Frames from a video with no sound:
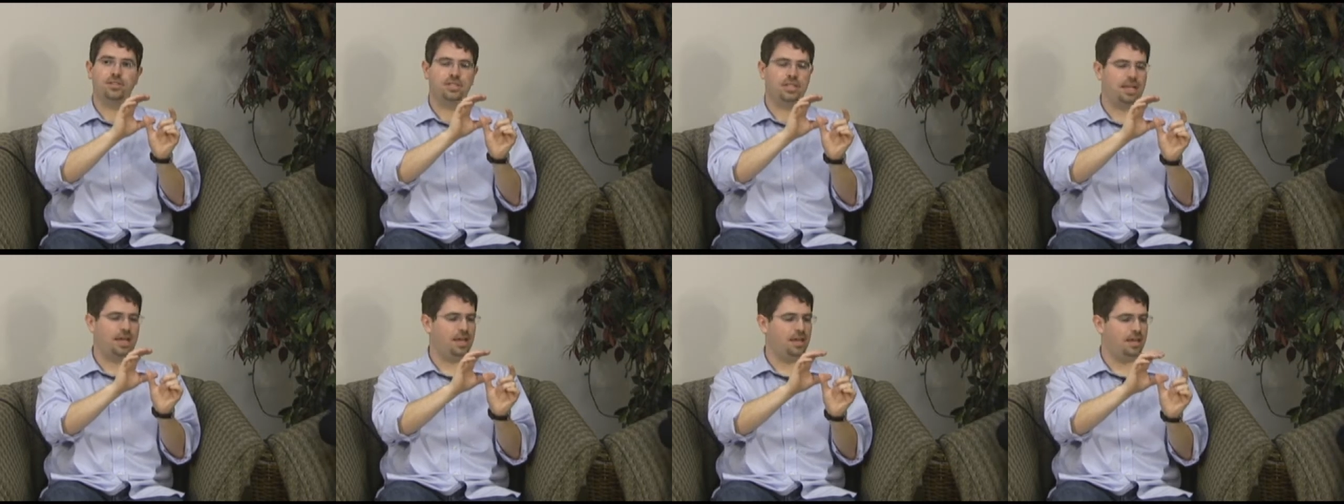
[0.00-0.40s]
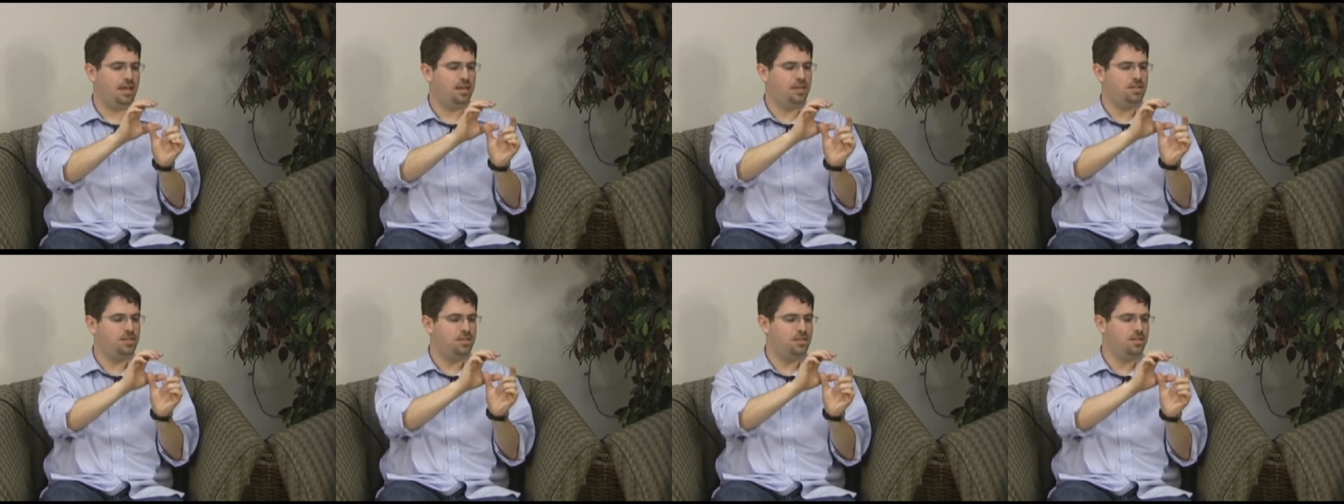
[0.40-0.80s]
until today,
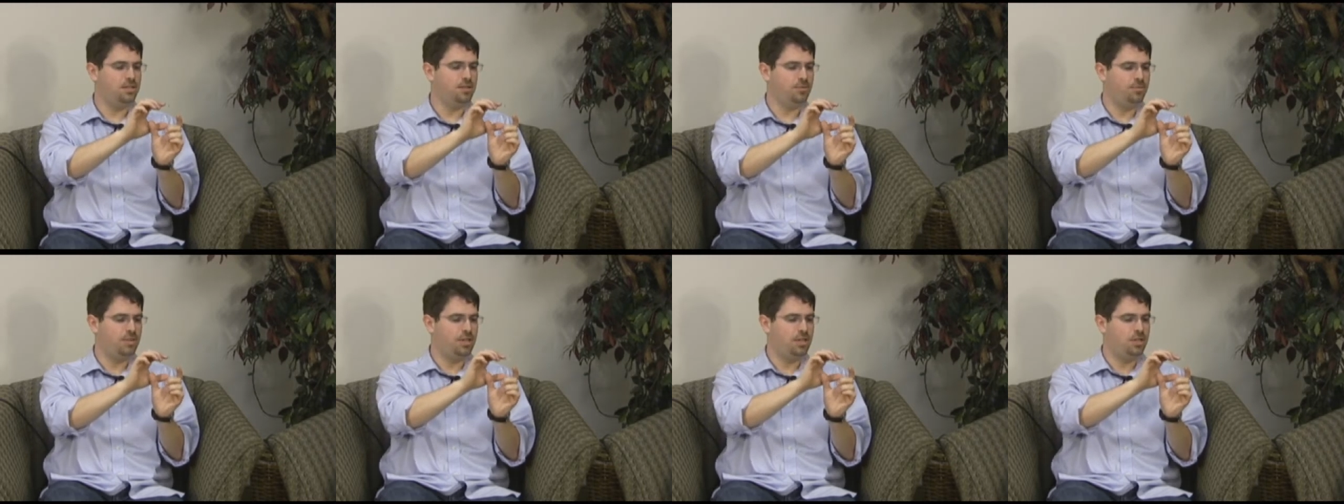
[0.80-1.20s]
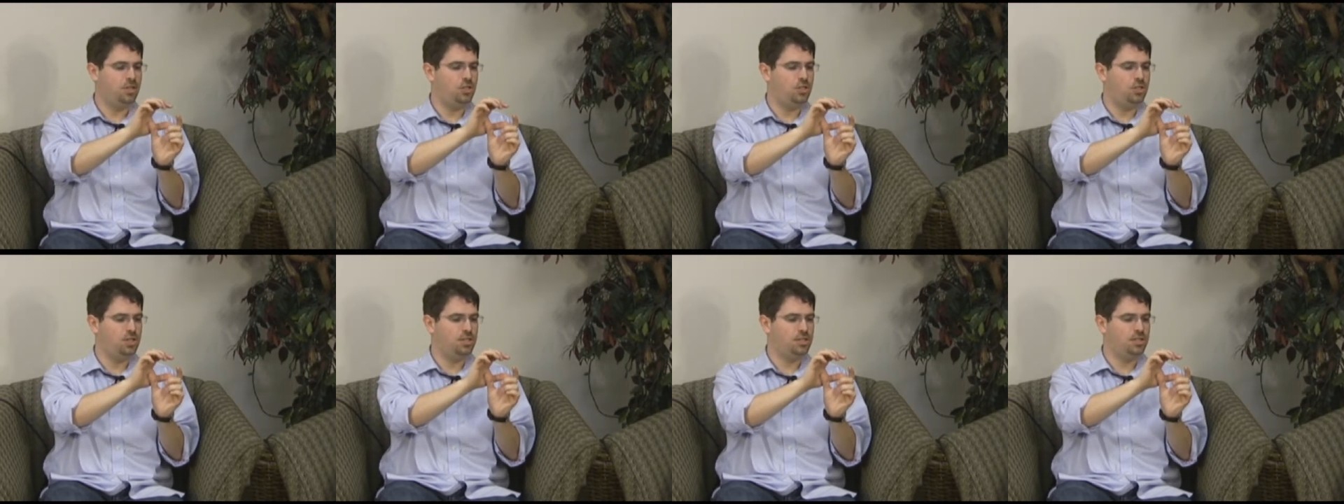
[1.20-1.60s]
it's still
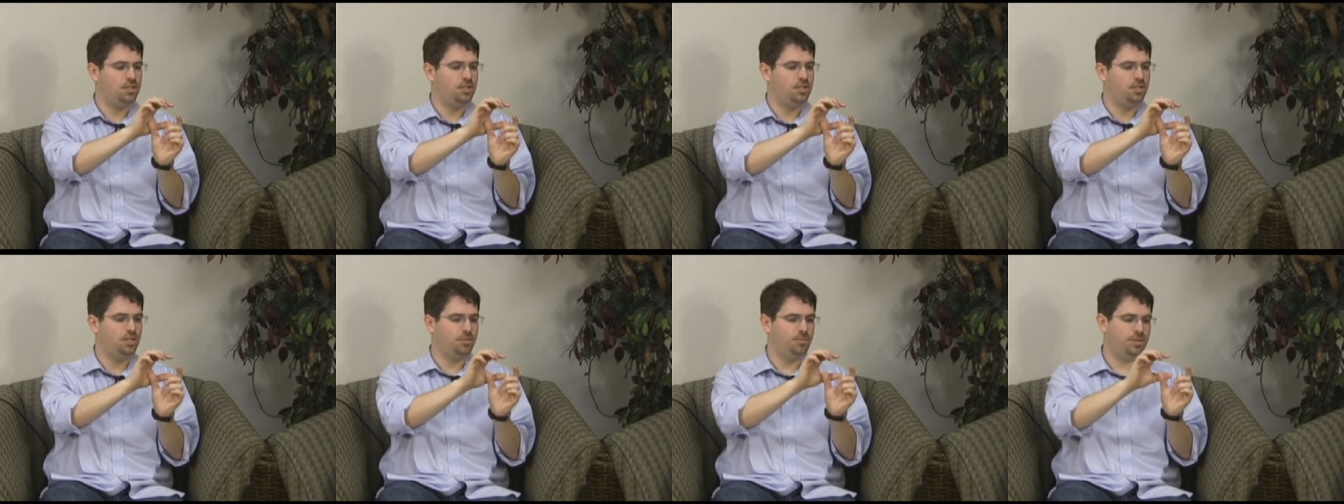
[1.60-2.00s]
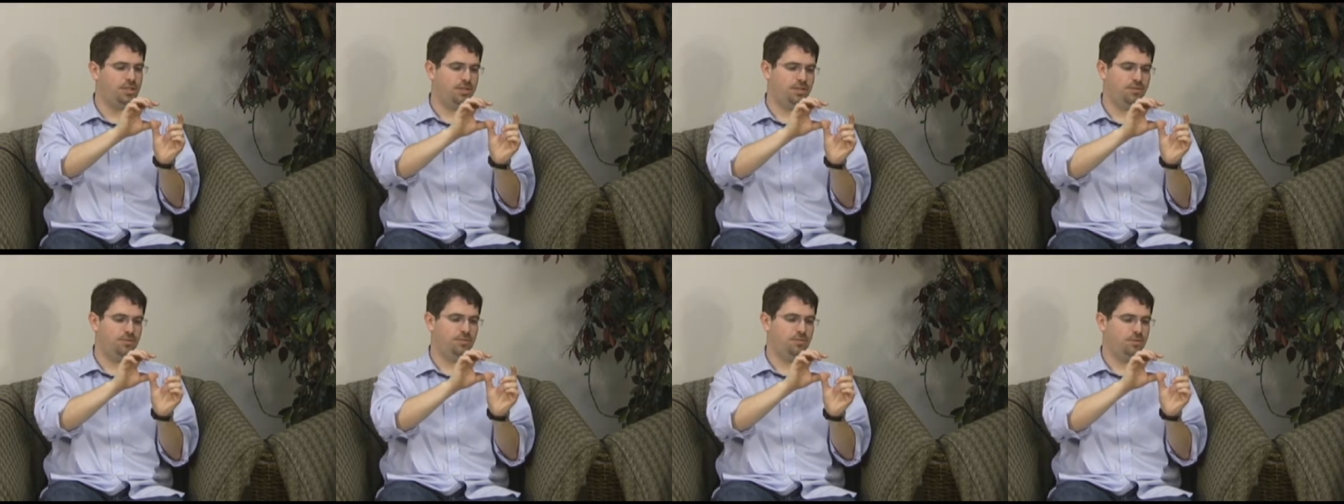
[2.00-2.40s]
been just a little
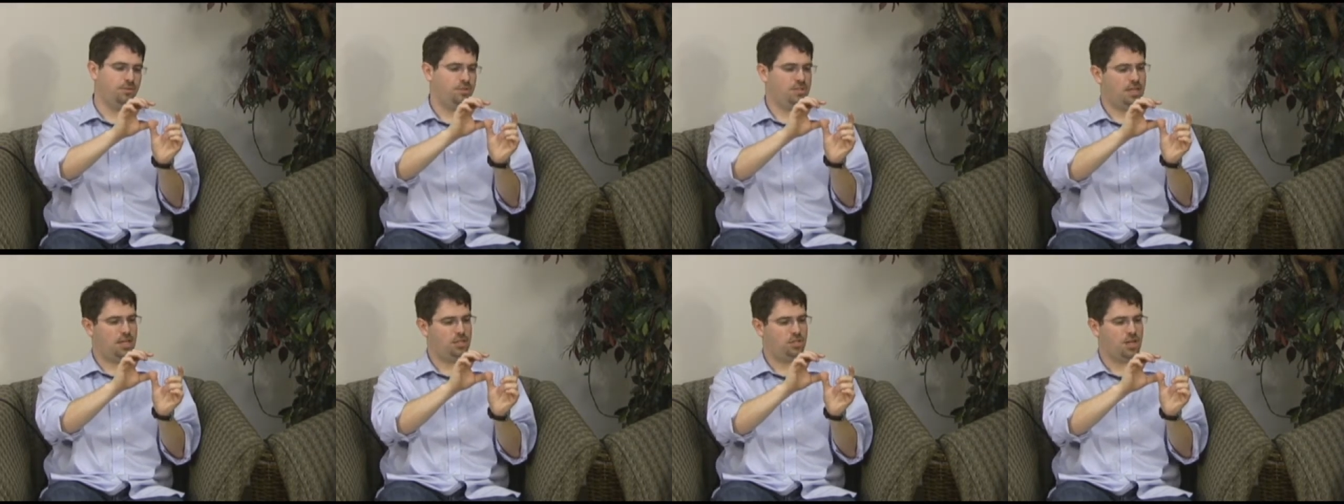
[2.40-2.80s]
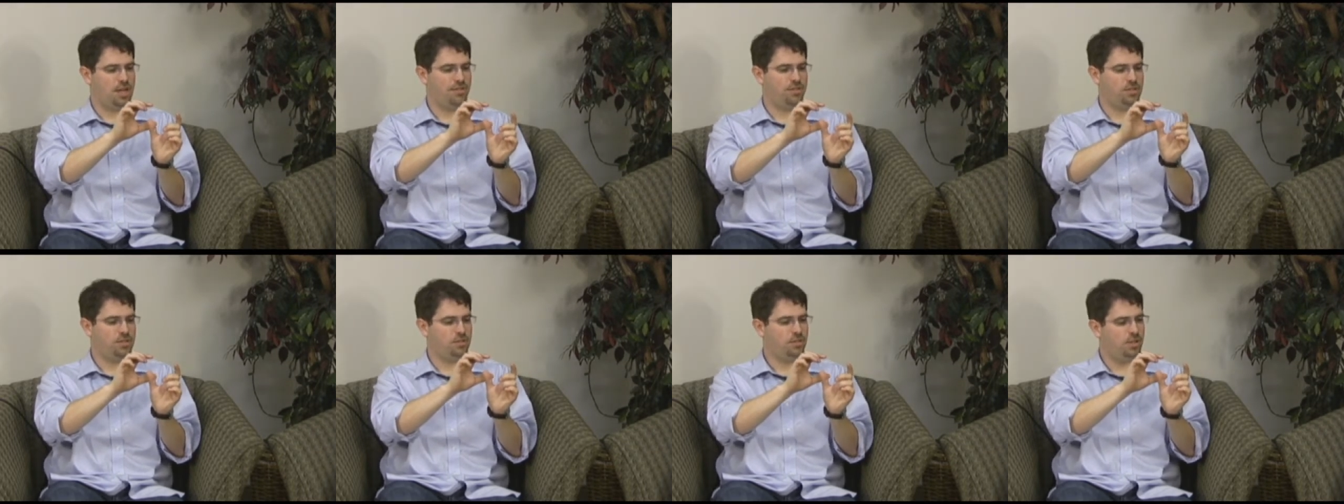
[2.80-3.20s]
bit of, say,
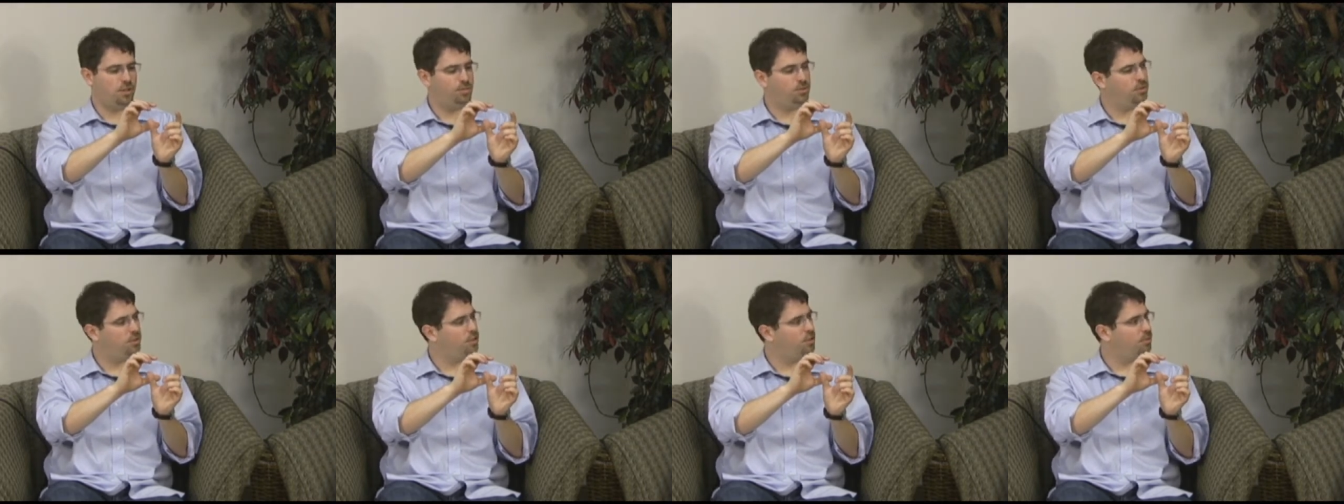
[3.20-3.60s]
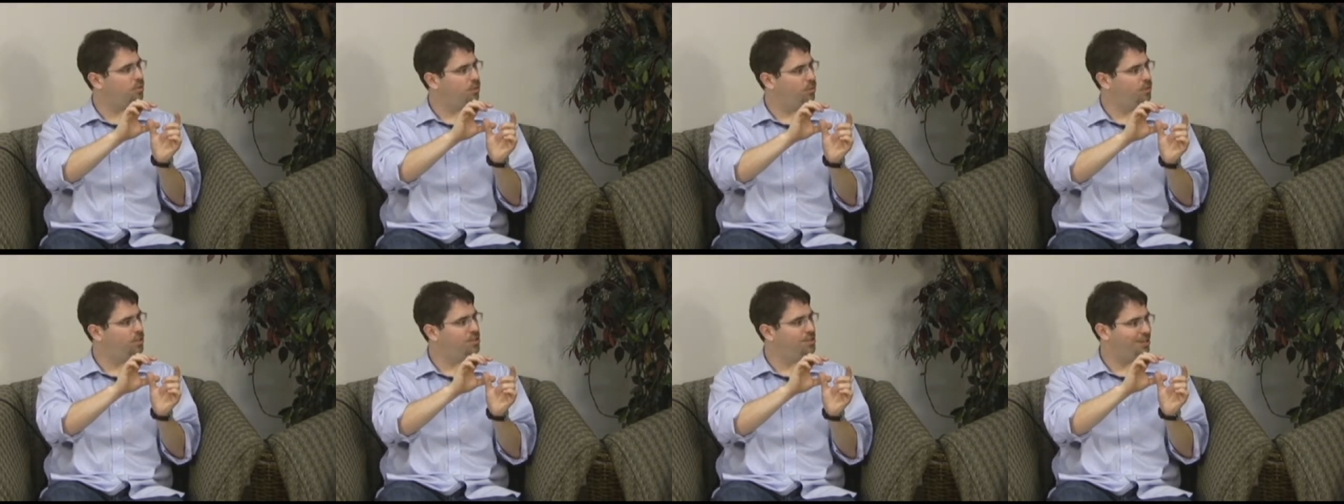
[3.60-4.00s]
JavaScript or a little
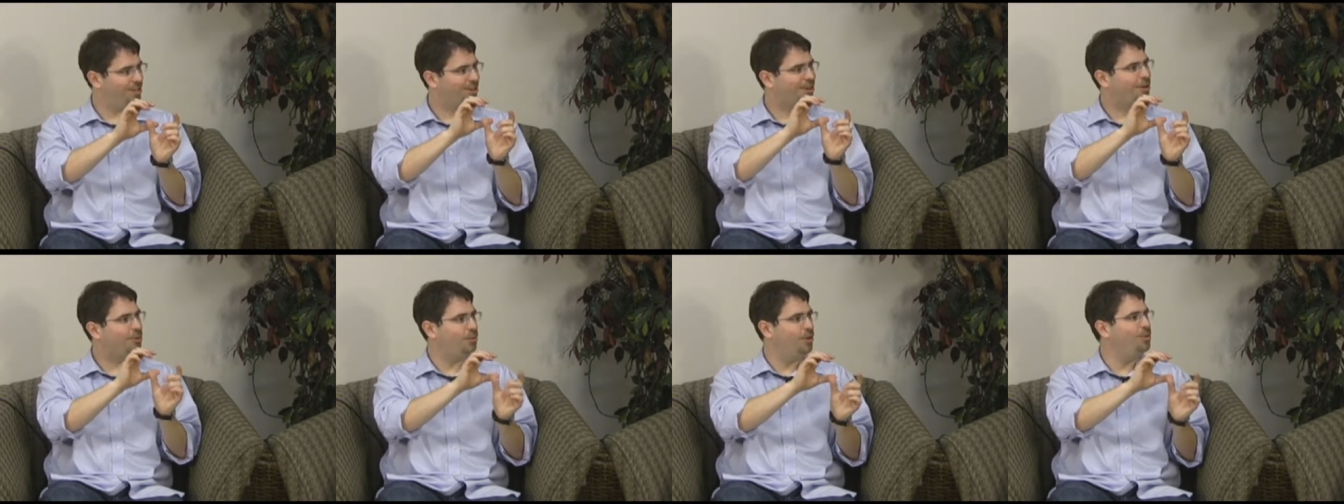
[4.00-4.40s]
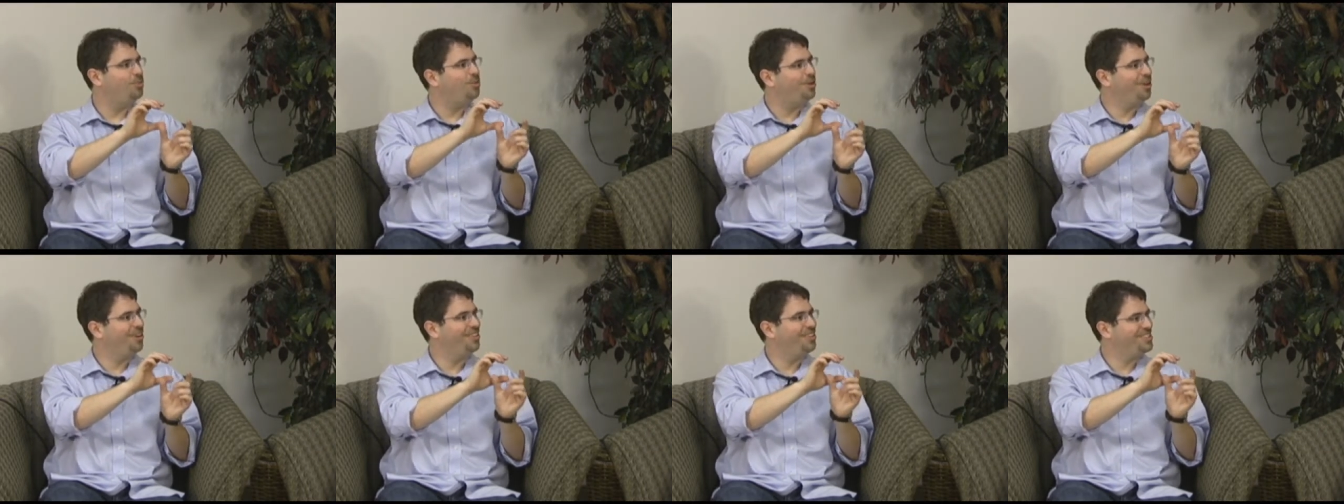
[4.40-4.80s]
bit of widget on
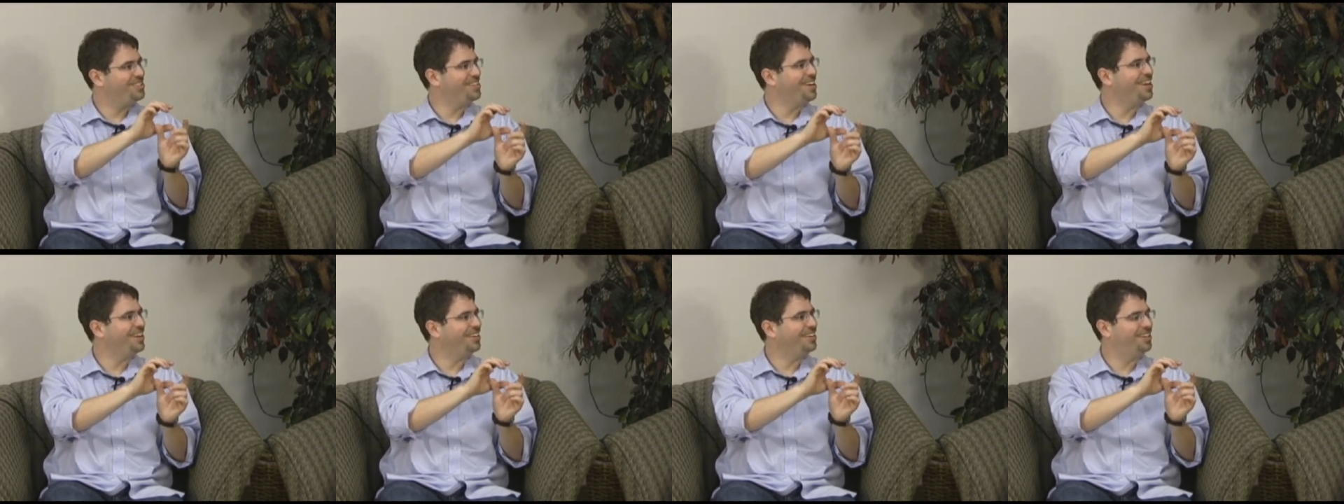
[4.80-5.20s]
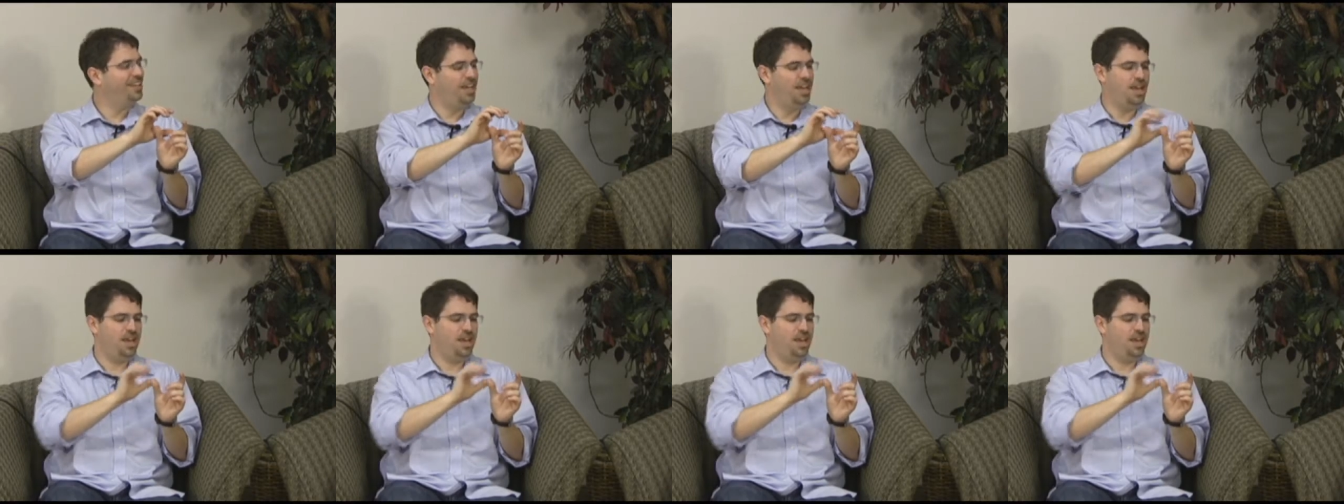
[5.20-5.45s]
one part of the site.